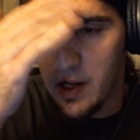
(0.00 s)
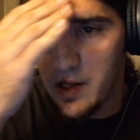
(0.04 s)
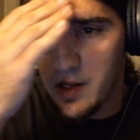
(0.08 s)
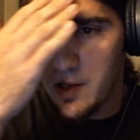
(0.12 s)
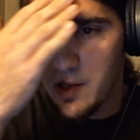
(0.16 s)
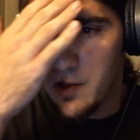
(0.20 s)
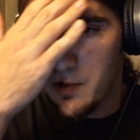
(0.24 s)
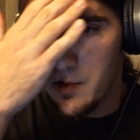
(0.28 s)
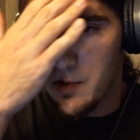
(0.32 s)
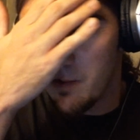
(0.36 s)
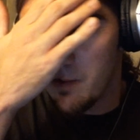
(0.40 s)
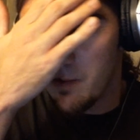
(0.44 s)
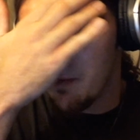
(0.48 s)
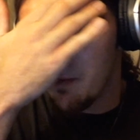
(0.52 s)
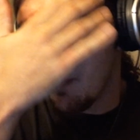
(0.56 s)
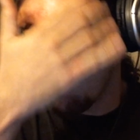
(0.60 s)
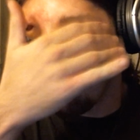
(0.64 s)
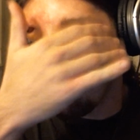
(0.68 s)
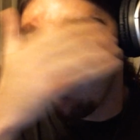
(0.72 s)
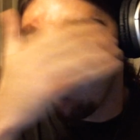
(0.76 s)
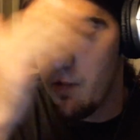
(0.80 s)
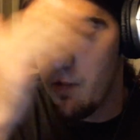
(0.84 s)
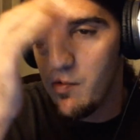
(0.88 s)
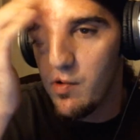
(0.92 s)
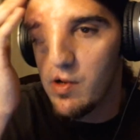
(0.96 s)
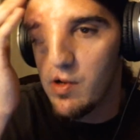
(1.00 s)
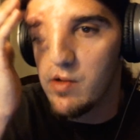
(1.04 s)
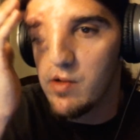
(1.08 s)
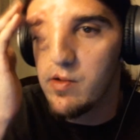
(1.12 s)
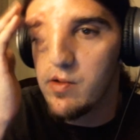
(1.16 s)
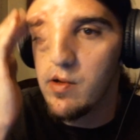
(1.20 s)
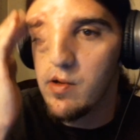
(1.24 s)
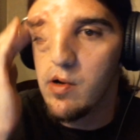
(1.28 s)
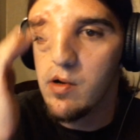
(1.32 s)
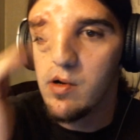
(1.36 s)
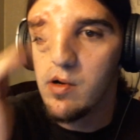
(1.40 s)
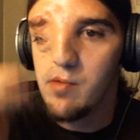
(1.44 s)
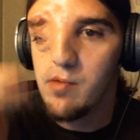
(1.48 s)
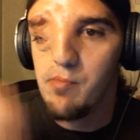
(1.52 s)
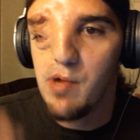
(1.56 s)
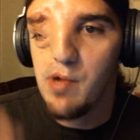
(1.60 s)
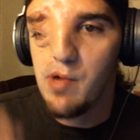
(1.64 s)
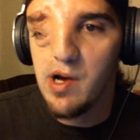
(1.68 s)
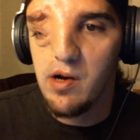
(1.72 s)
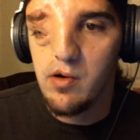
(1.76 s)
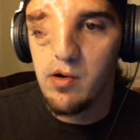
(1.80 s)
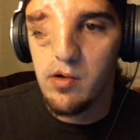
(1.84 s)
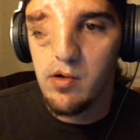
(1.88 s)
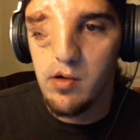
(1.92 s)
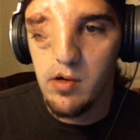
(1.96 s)
So I guess maybe
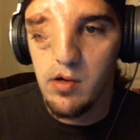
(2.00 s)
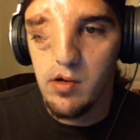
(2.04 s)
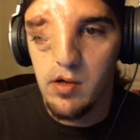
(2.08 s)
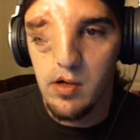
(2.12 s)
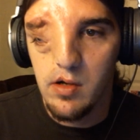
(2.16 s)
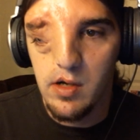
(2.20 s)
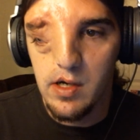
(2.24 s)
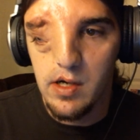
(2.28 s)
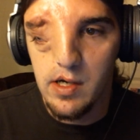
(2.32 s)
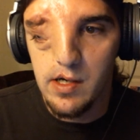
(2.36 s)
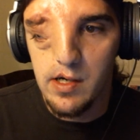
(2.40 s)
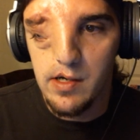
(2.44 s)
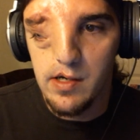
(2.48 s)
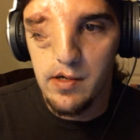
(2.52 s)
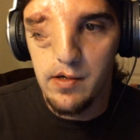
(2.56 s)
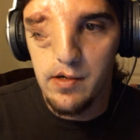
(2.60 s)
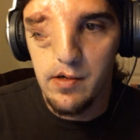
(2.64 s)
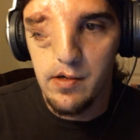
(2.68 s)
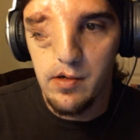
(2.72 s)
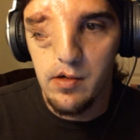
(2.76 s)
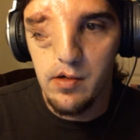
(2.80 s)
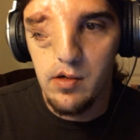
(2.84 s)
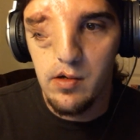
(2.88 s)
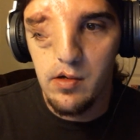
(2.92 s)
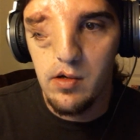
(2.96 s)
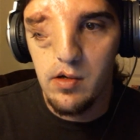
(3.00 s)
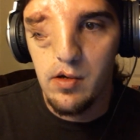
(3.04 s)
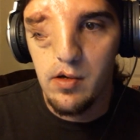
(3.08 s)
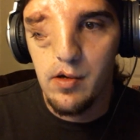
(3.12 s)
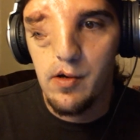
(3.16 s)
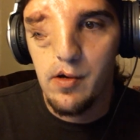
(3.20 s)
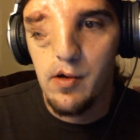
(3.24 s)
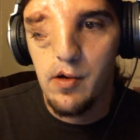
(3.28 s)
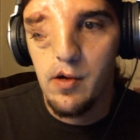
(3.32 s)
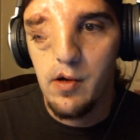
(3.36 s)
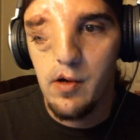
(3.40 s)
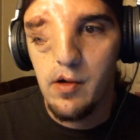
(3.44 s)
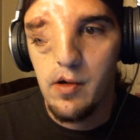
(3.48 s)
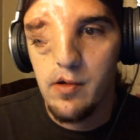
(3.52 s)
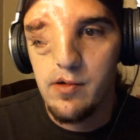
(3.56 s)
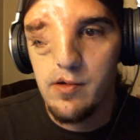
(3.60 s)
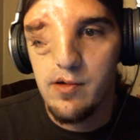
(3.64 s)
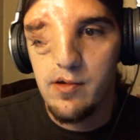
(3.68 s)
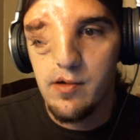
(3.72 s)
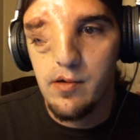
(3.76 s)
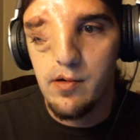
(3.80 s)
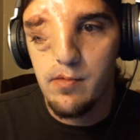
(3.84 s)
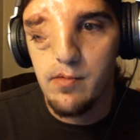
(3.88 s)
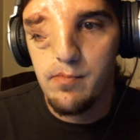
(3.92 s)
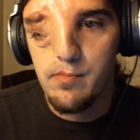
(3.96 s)
I'll talk about uh,
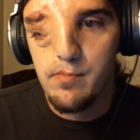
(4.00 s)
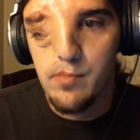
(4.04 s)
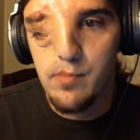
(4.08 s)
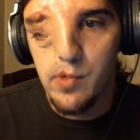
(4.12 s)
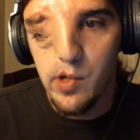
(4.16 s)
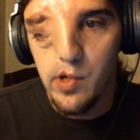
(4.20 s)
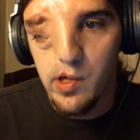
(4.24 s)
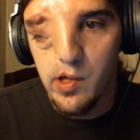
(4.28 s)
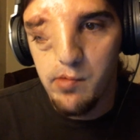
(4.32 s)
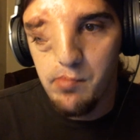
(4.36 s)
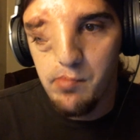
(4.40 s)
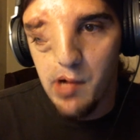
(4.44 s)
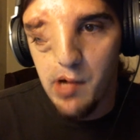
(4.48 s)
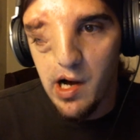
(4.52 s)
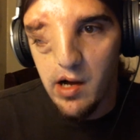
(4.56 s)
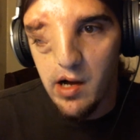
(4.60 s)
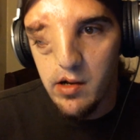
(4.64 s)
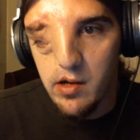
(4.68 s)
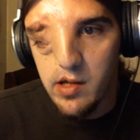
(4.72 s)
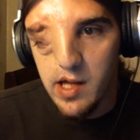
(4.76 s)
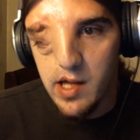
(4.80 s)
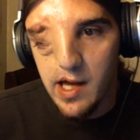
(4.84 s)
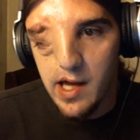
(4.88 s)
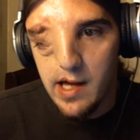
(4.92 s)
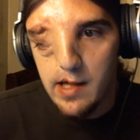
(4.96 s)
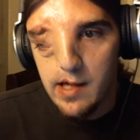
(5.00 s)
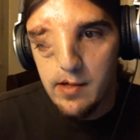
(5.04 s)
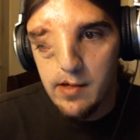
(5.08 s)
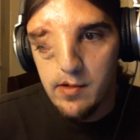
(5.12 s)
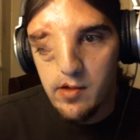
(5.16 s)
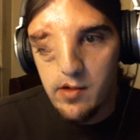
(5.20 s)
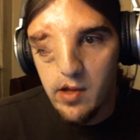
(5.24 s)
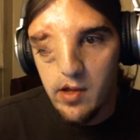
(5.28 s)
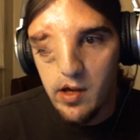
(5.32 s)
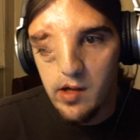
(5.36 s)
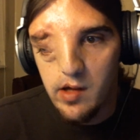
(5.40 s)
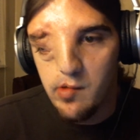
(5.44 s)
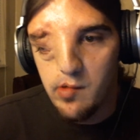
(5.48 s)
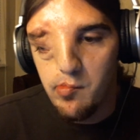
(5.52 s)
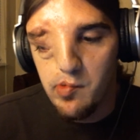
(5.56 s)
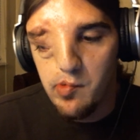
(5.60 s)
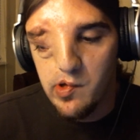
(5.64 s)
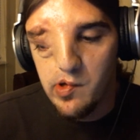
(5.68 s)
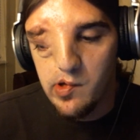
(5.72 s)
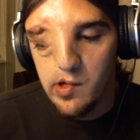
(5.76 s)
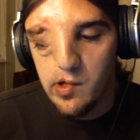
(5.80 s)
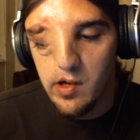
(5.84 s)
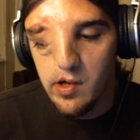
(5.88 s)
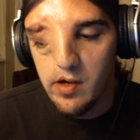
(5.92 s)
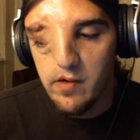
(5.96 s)
some like
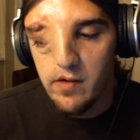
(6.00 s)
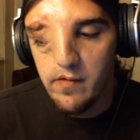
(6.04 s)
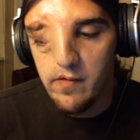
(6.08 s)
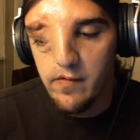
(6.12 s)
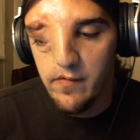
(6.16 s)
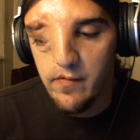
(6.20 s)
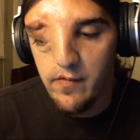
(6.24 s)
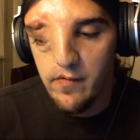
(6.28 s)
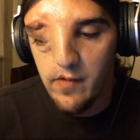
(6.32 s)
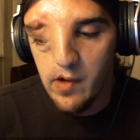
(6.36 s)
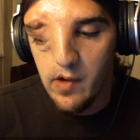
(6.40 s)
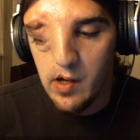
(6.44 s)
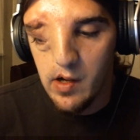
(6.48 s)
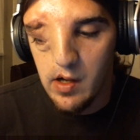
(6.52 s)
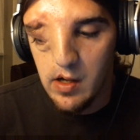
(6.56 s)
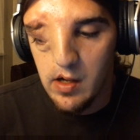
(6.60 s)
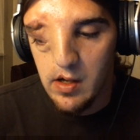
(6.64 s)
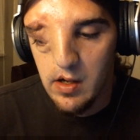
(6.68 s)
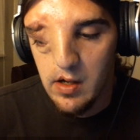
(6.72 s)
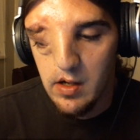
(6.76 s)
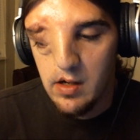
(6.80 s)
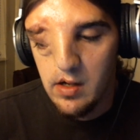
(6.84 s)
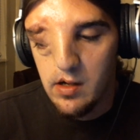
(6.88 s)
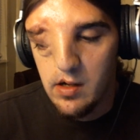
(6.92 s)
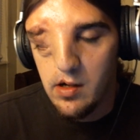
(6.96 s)
podcast type stuff.